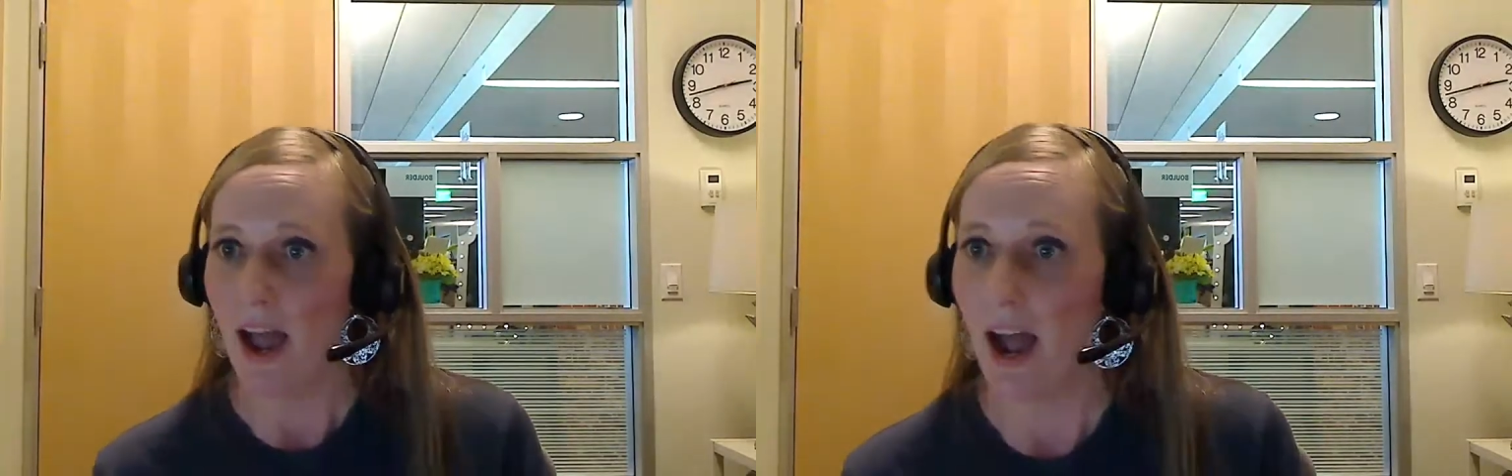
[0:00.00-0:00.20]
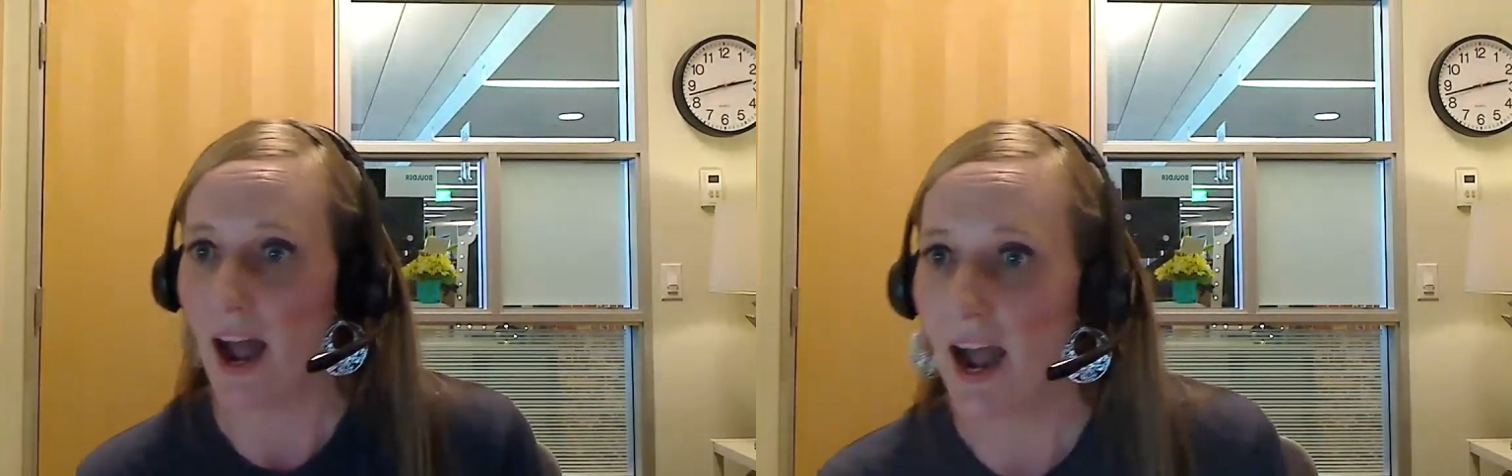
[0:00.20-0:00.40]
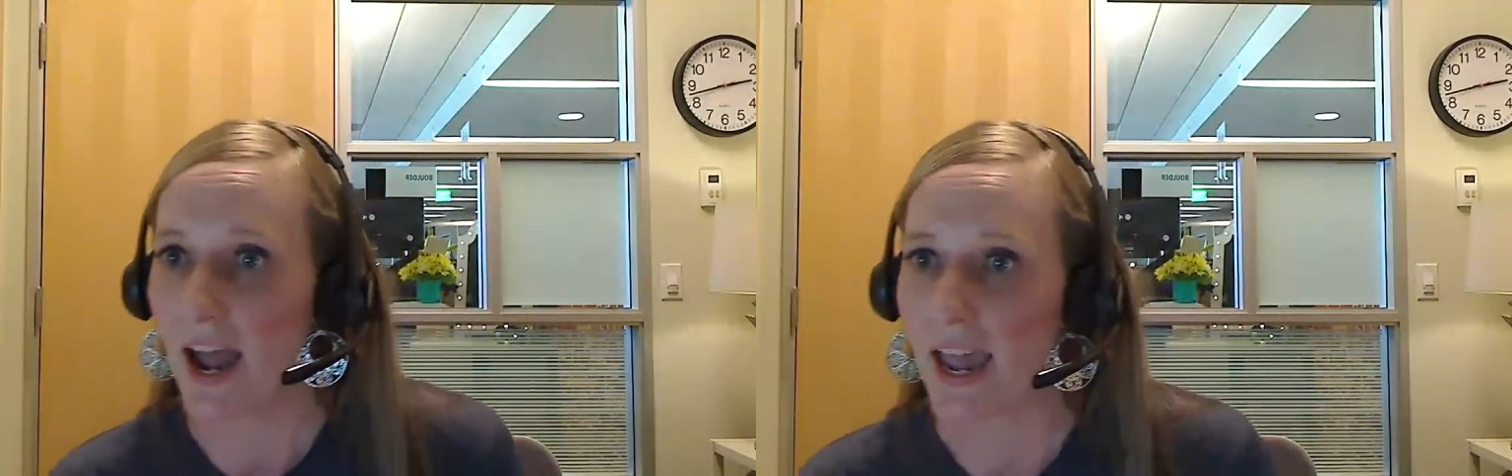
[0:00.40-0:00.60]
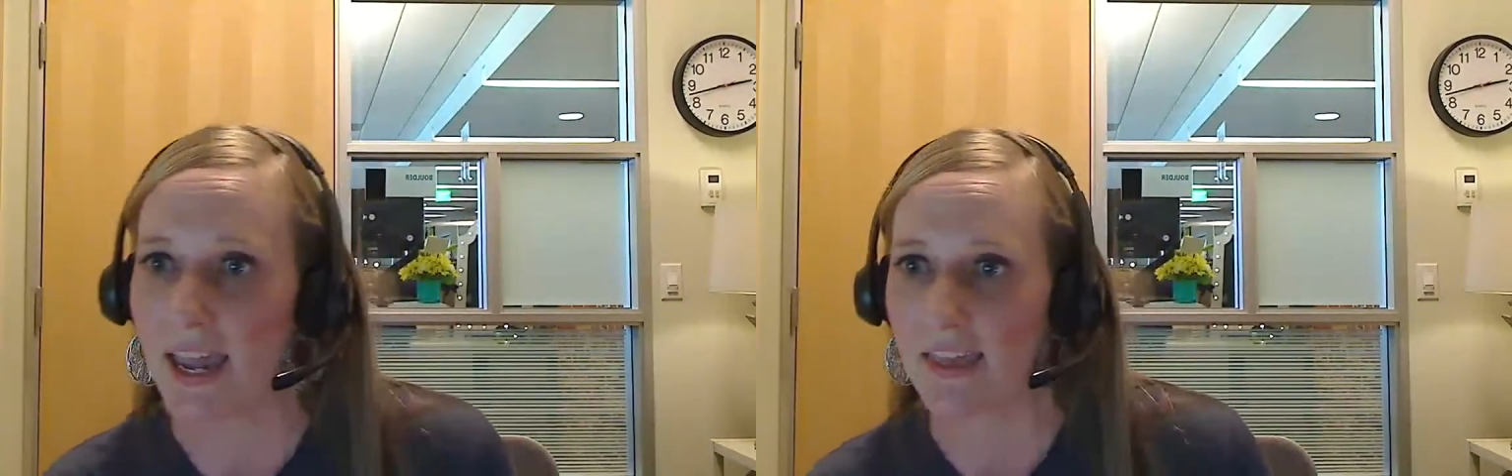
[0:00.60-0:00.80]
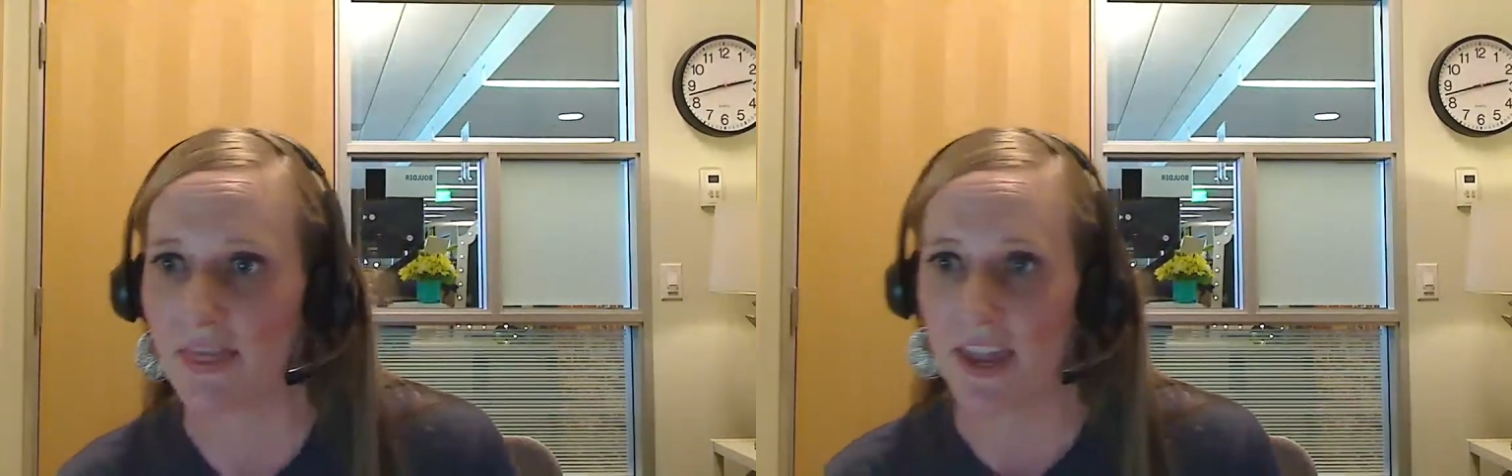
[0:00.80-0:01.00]

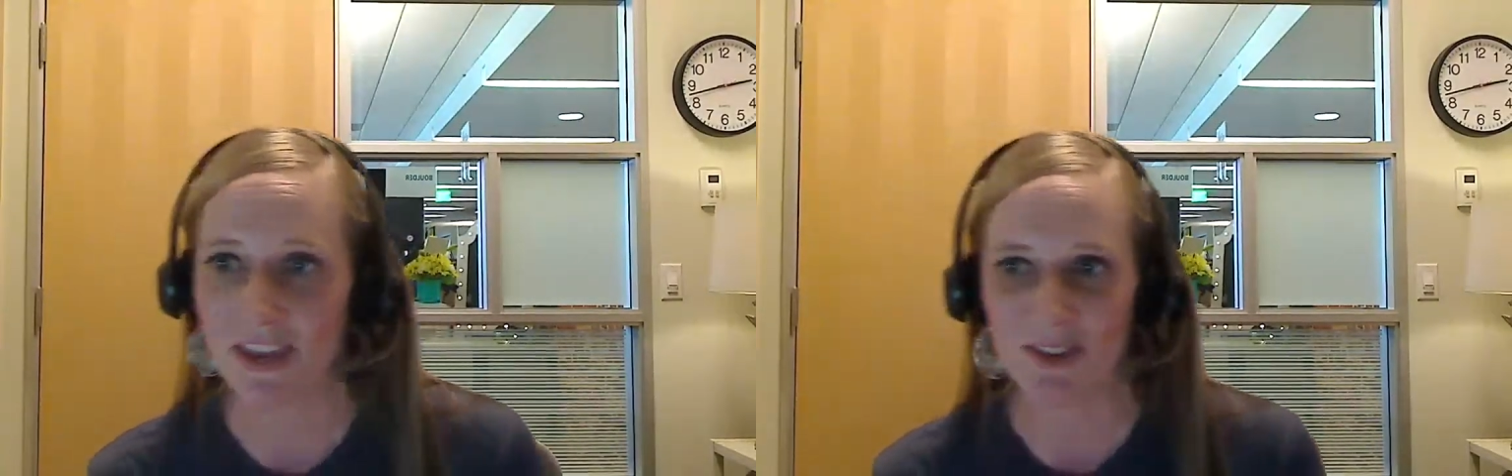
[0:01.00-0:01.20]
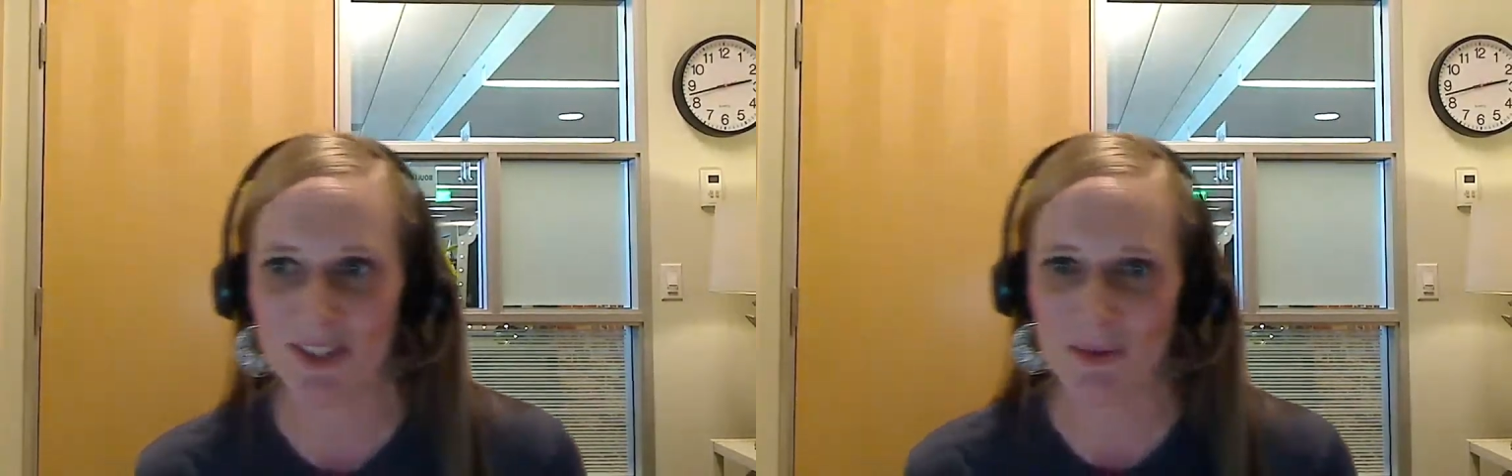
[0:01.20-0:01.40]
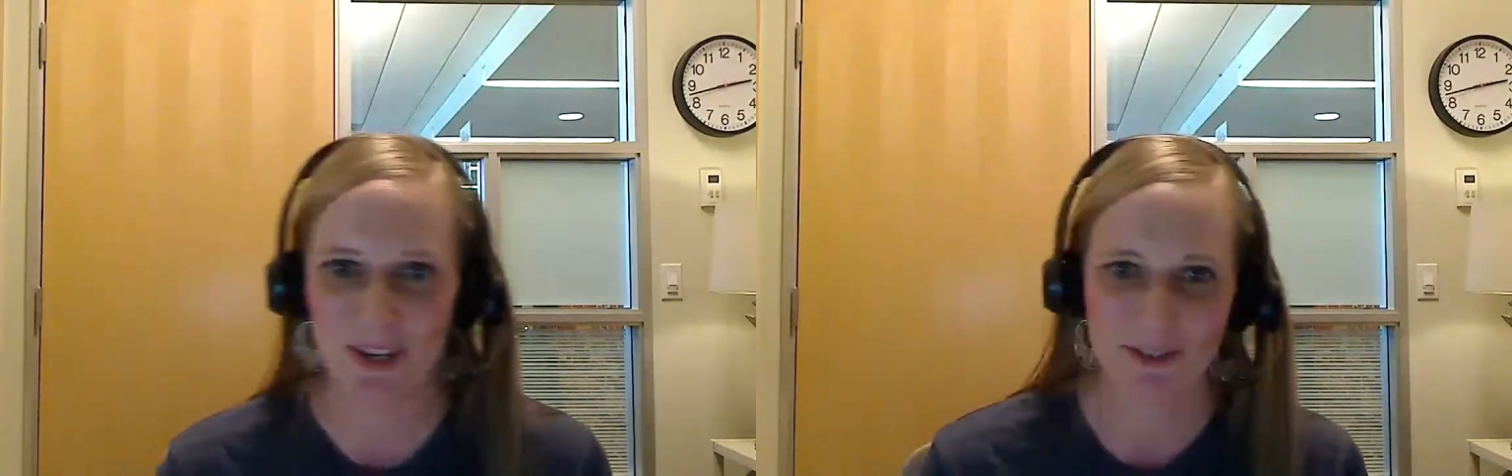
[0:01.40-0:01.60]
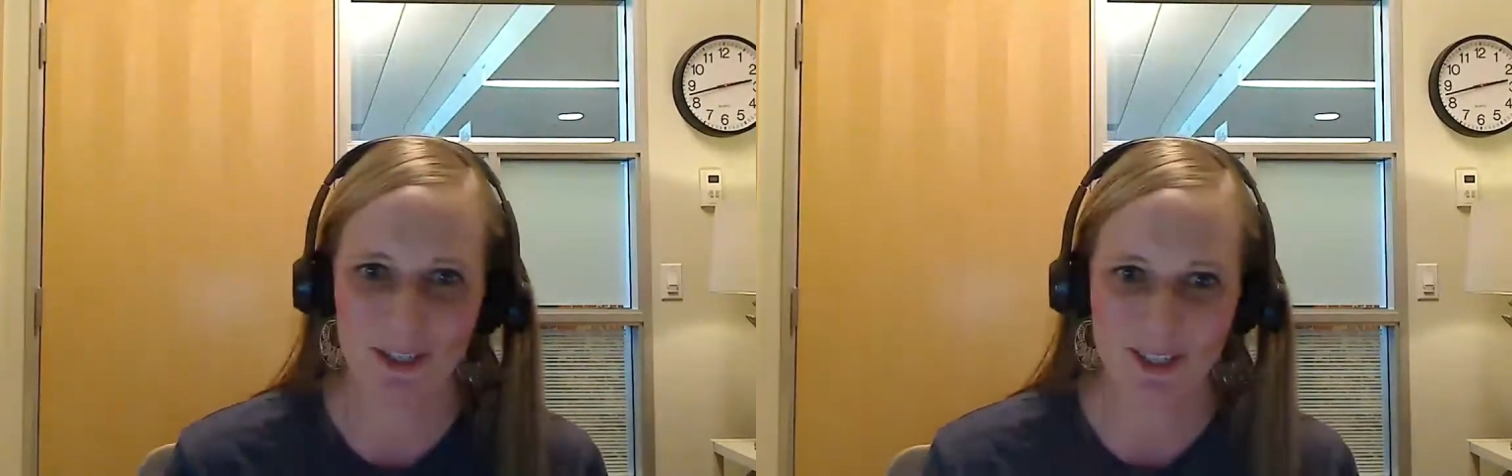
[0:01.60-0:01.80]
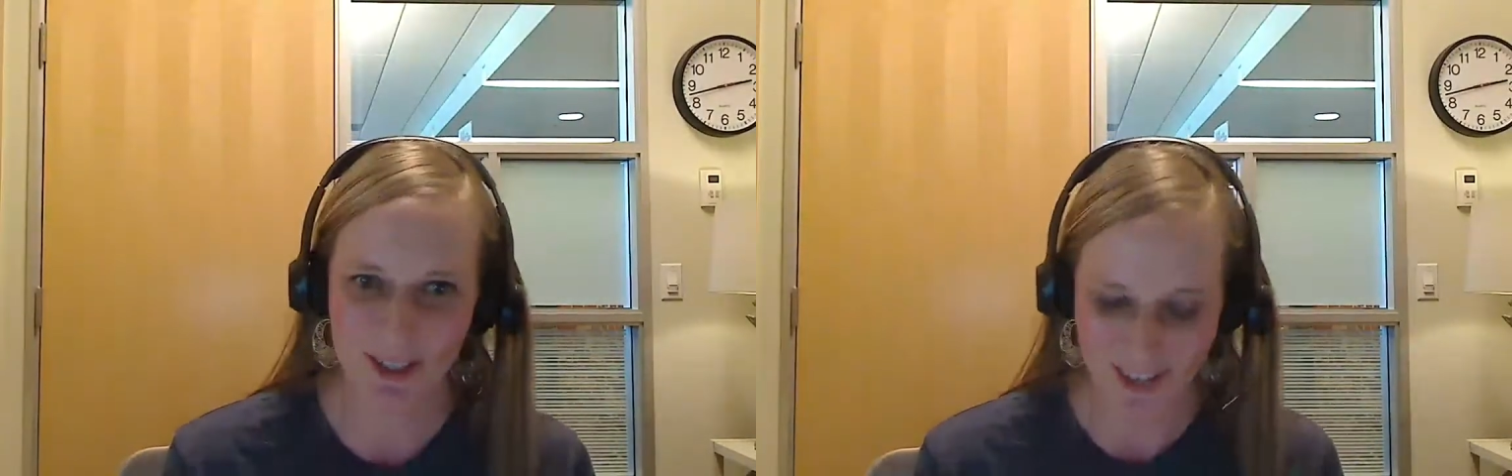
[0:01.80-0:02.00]
Hi, thank you so much
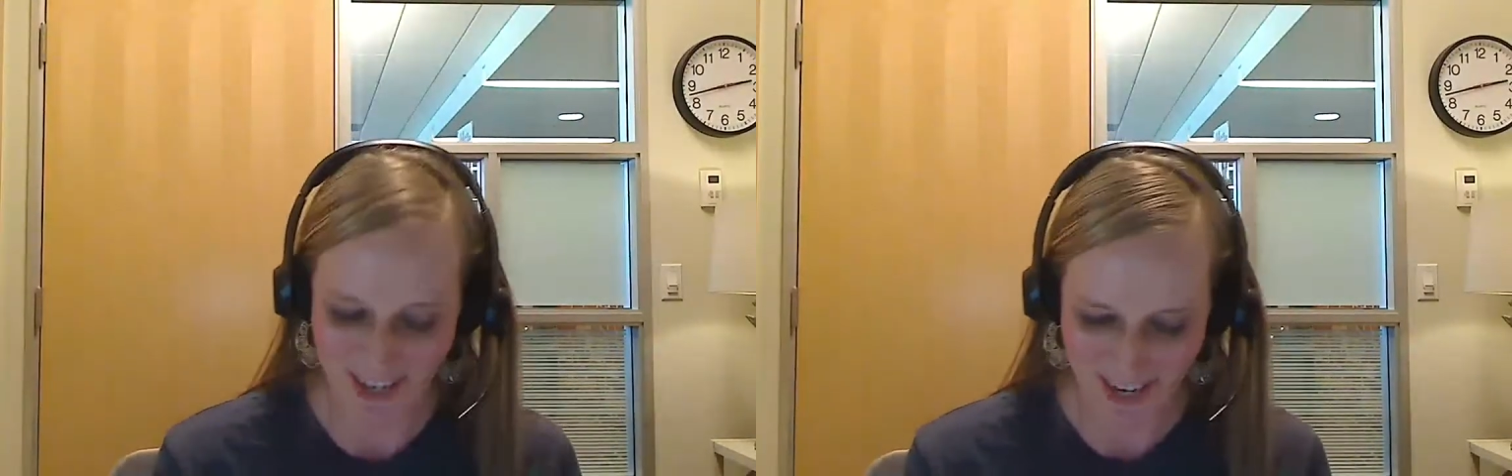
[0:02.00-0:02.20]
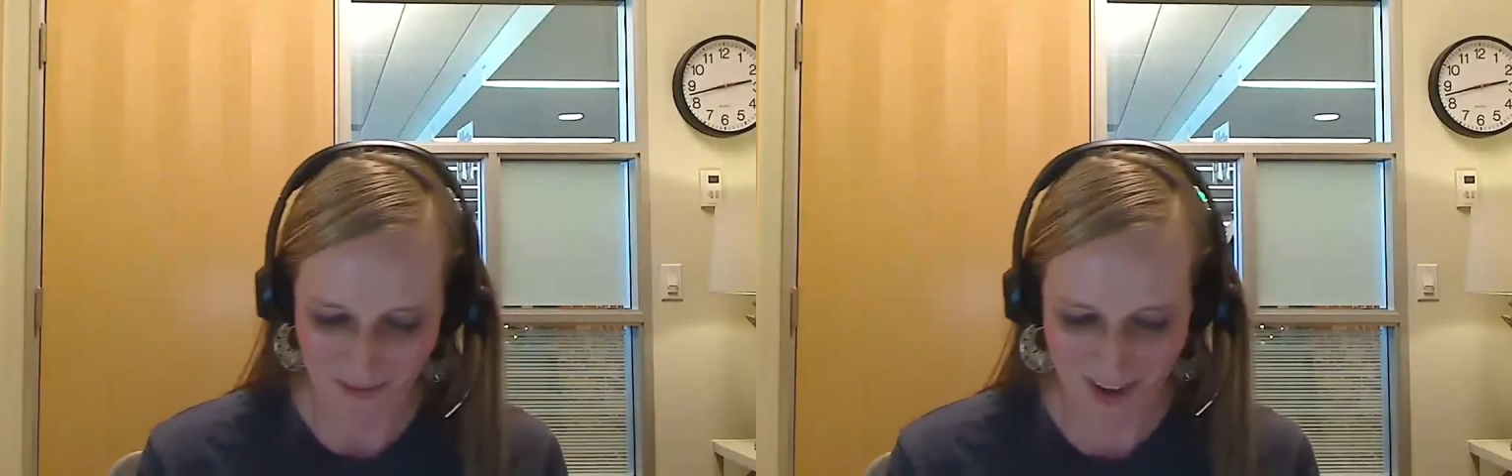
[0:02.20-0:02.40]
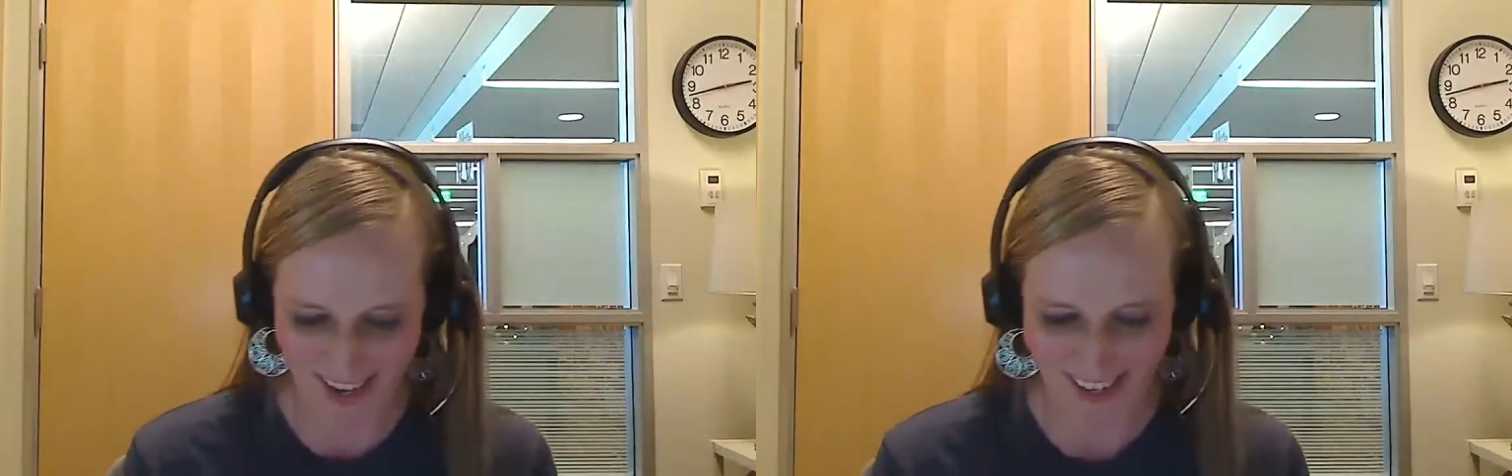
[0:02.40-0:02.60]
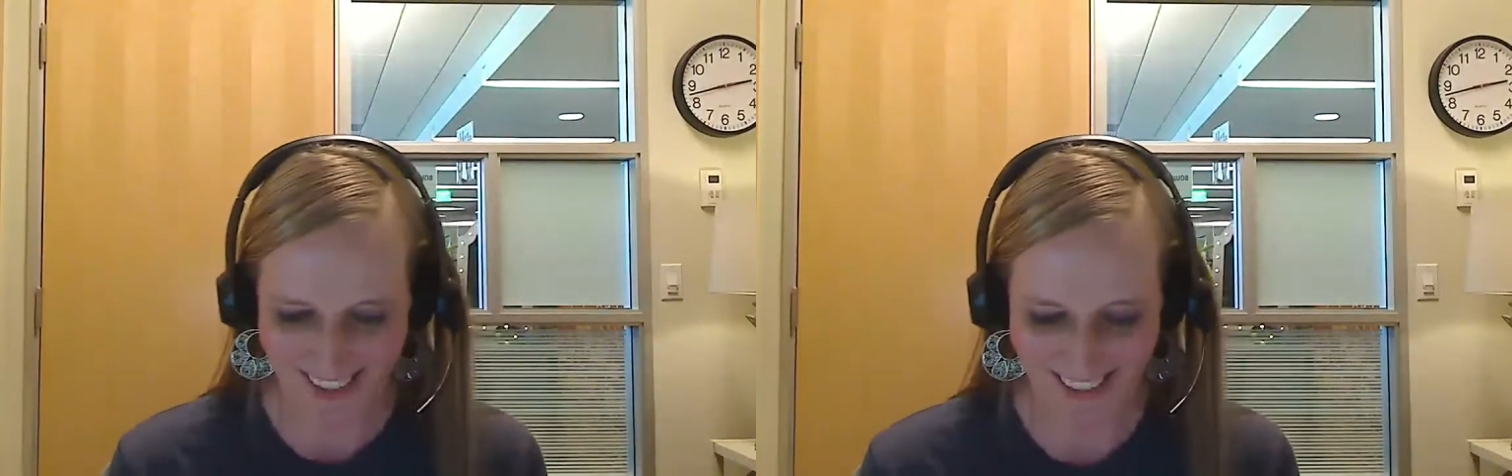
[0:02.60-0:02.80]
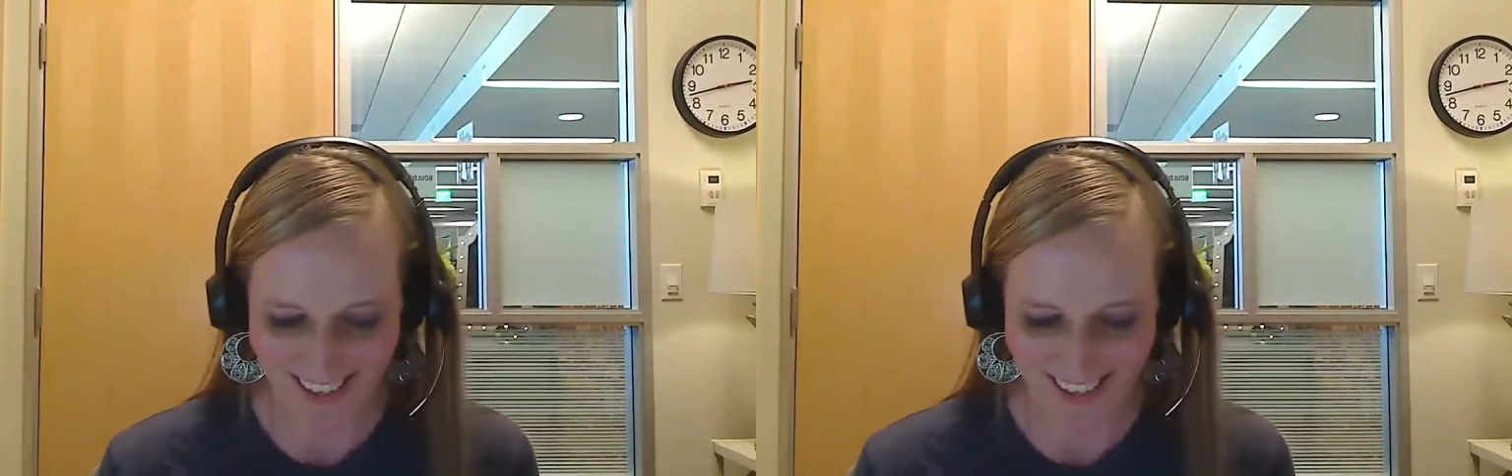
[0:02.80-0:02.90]
for joining me.